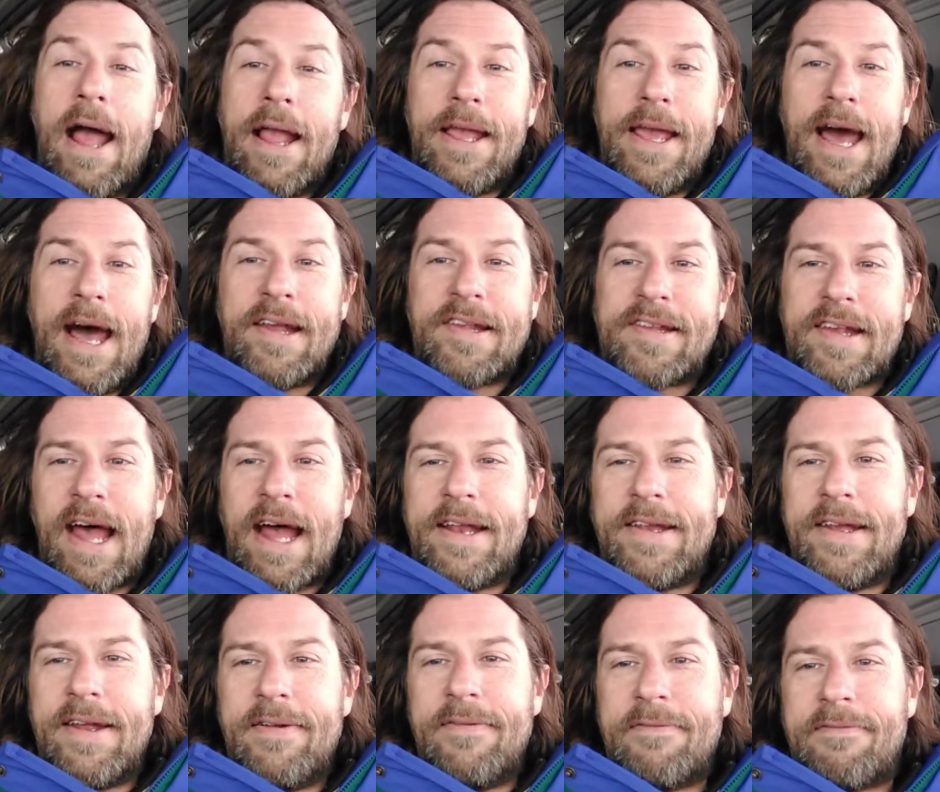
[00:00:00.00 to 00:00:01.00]
yes, I
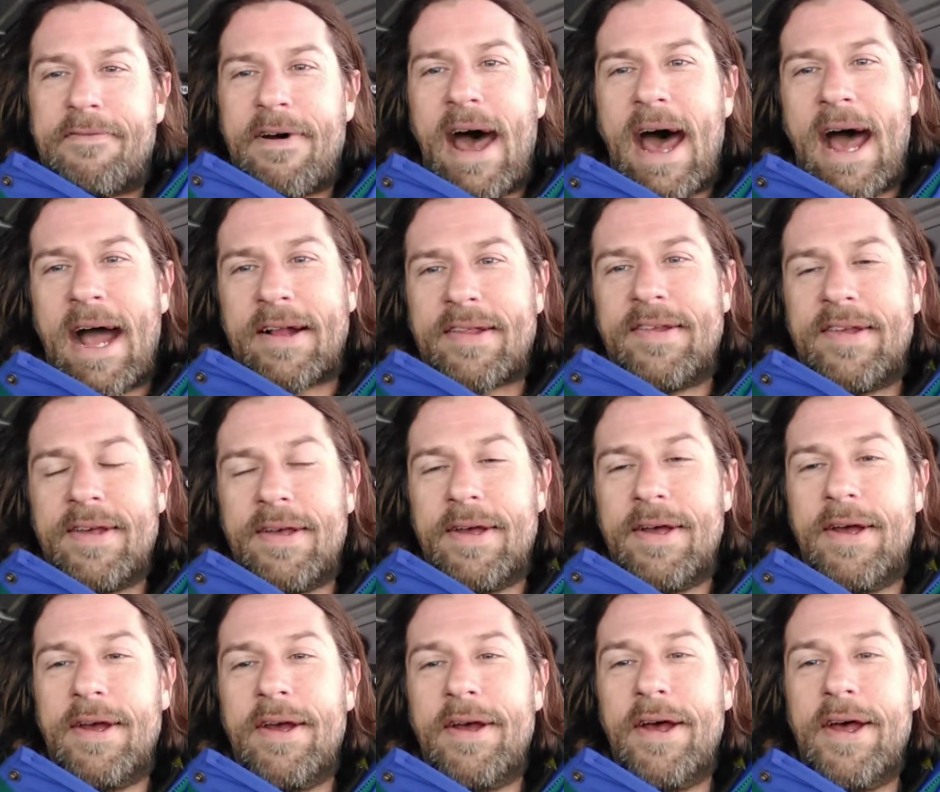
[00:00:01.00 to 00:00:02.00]
did in fact
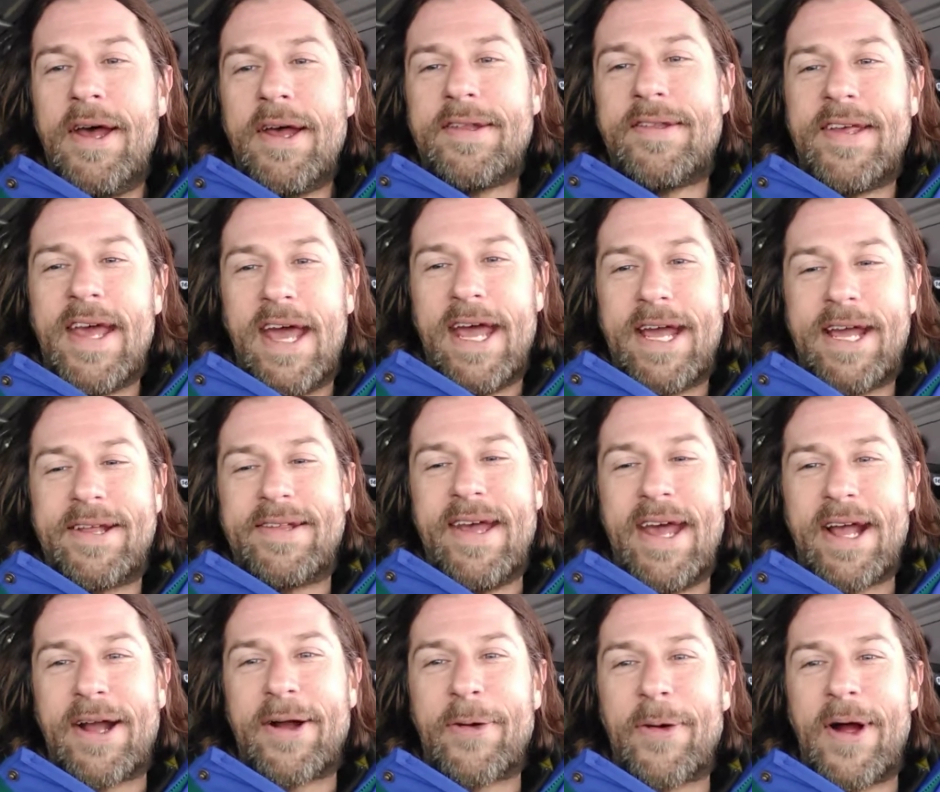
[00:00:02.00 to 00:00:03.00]
take,
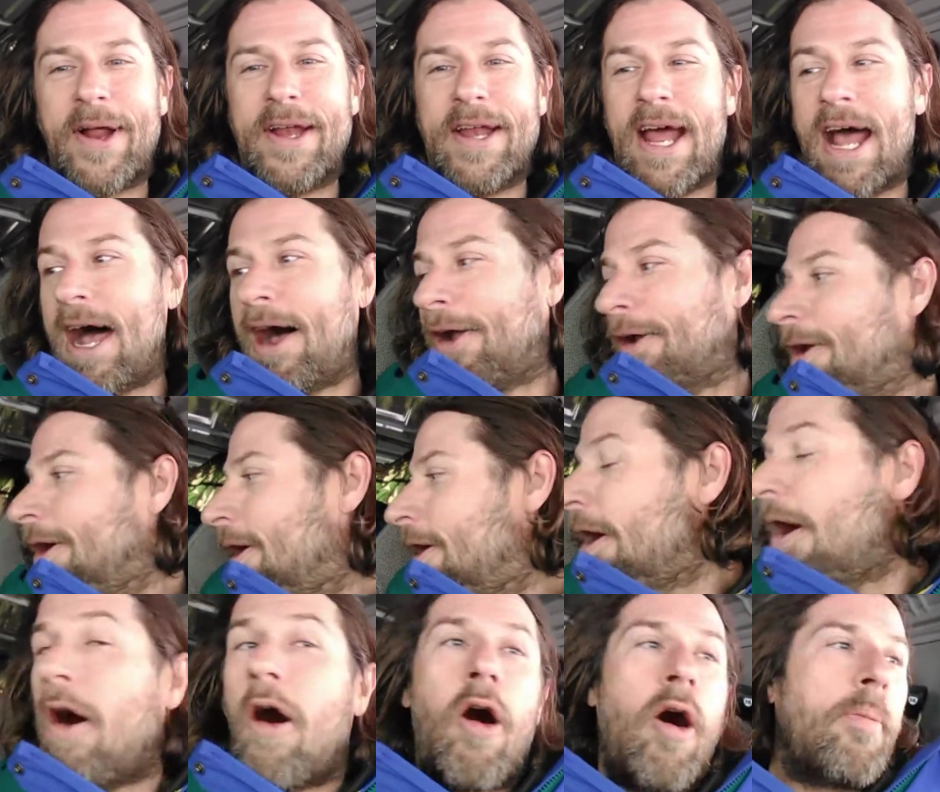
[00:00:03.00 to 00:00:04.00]
take a run down
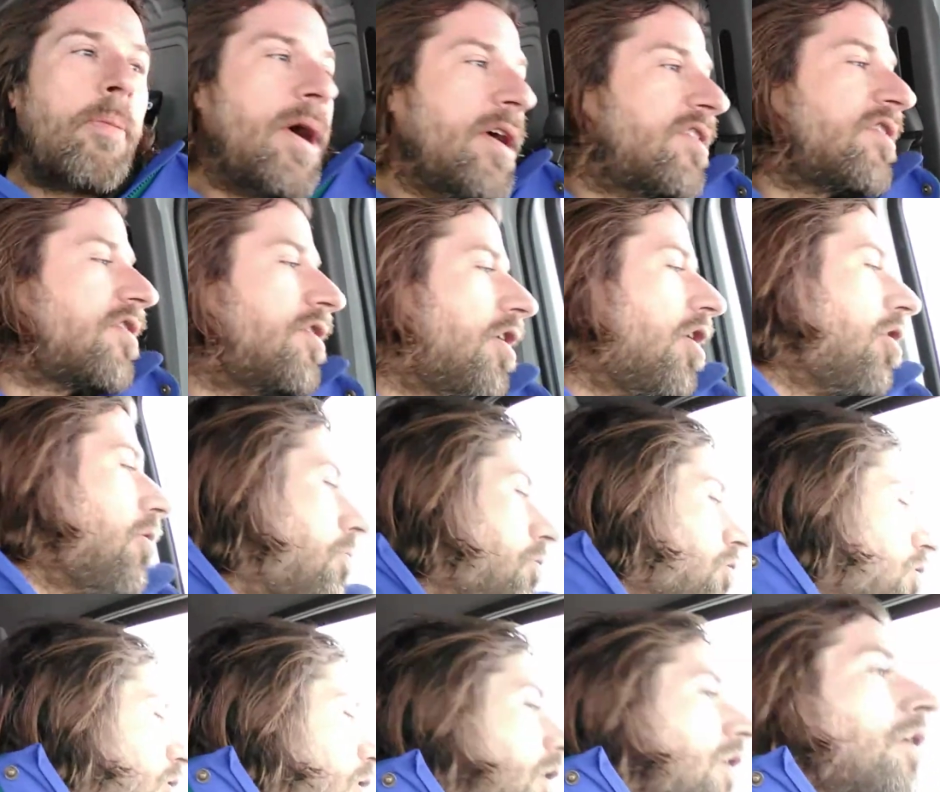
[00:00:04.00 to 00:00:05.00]
on my
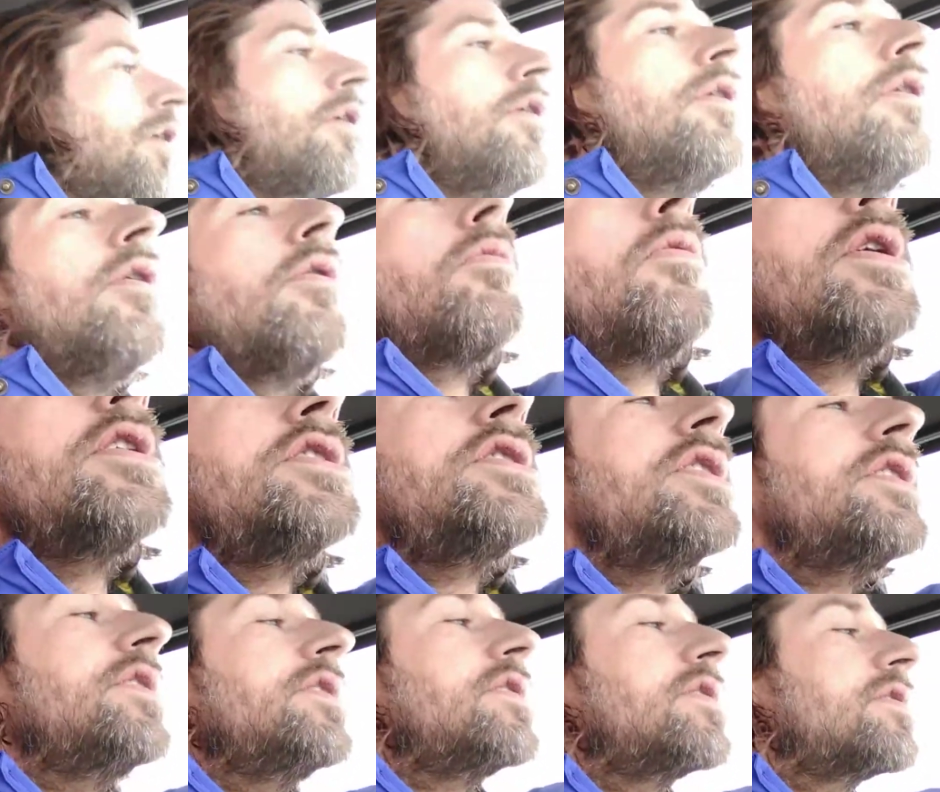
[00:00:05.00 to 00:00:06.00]
snowboard, which
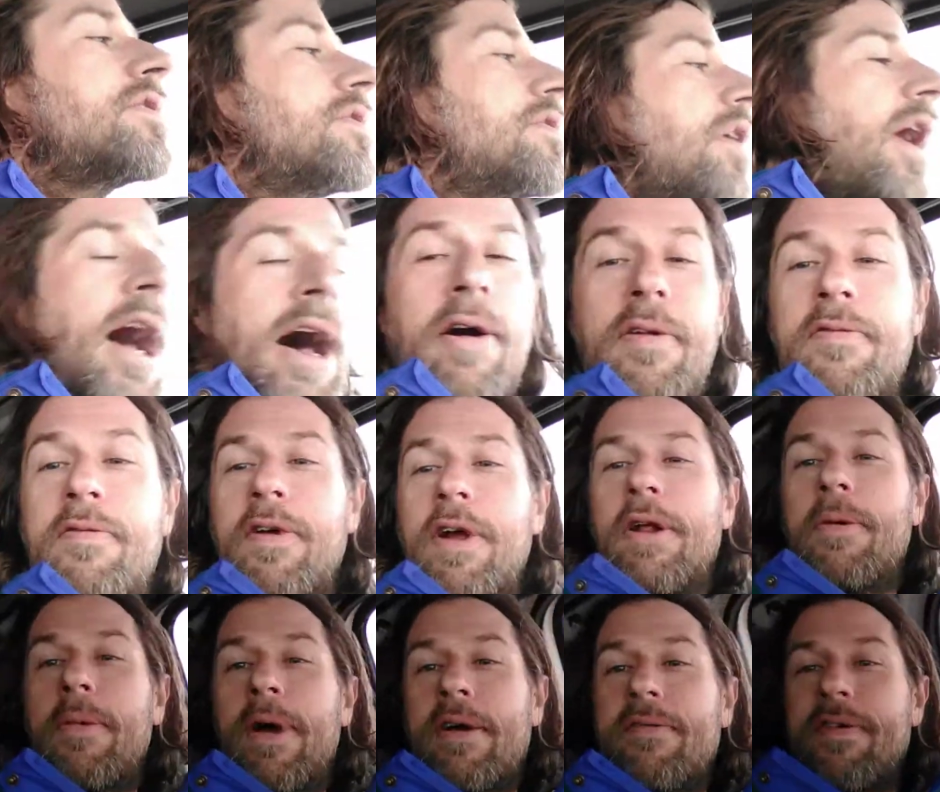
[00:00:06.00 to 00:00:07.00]
is out front
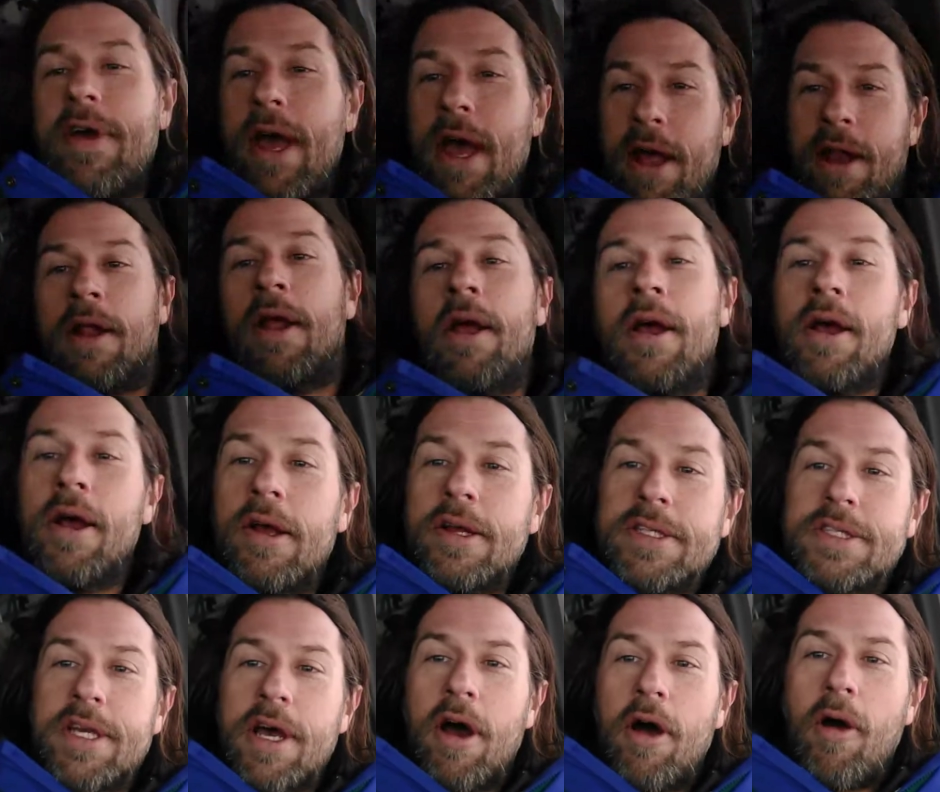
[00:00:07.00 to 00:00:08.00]
of my van.
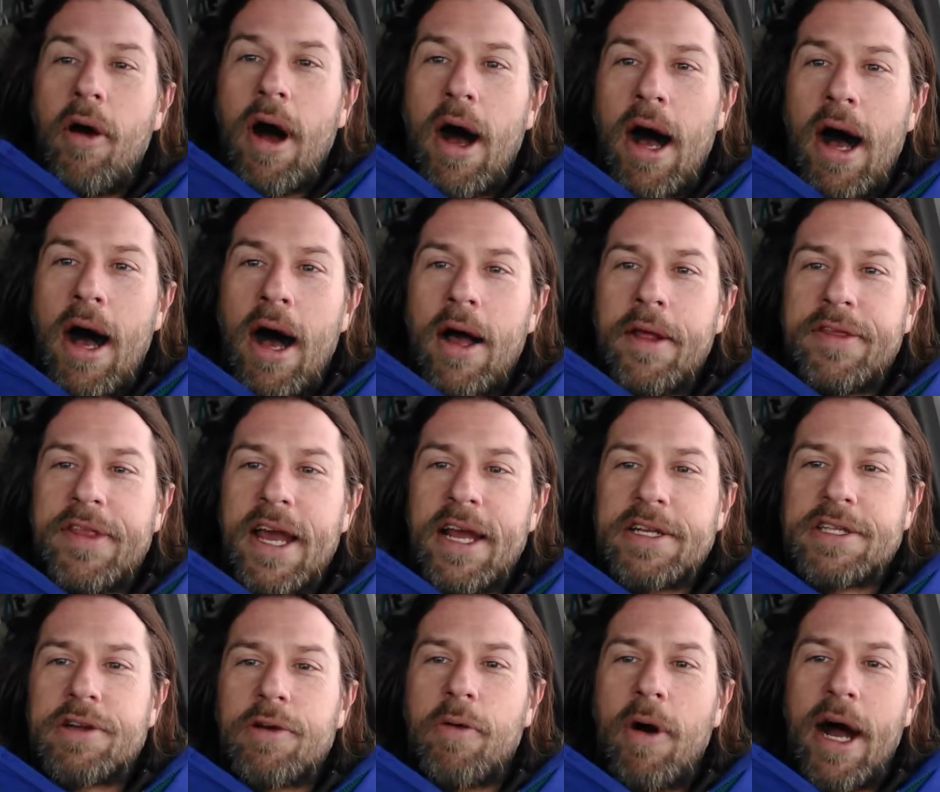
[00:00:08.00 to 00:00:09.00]
So, uh,
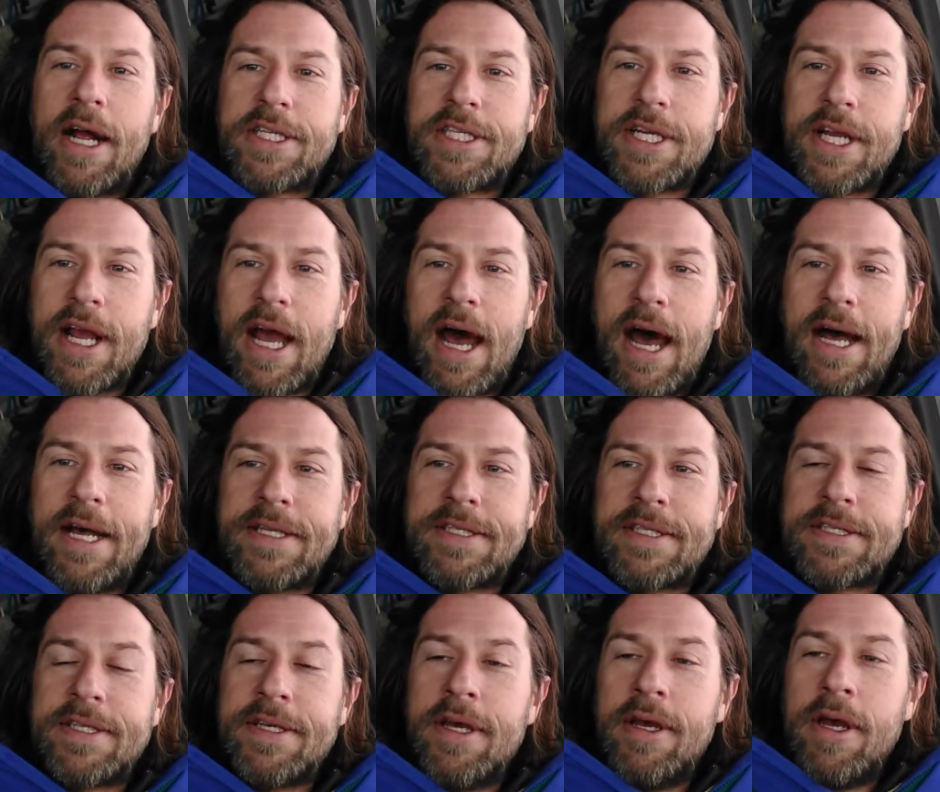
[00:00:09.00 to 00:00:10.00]
thanks for watching,
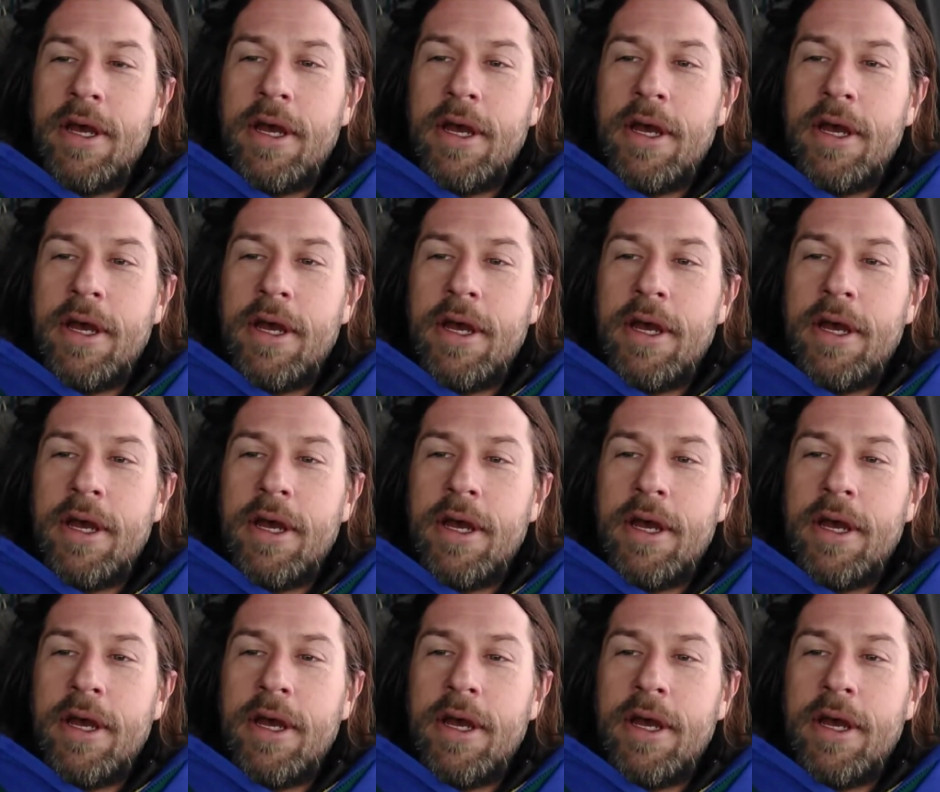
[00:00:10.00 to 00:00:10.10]
guys.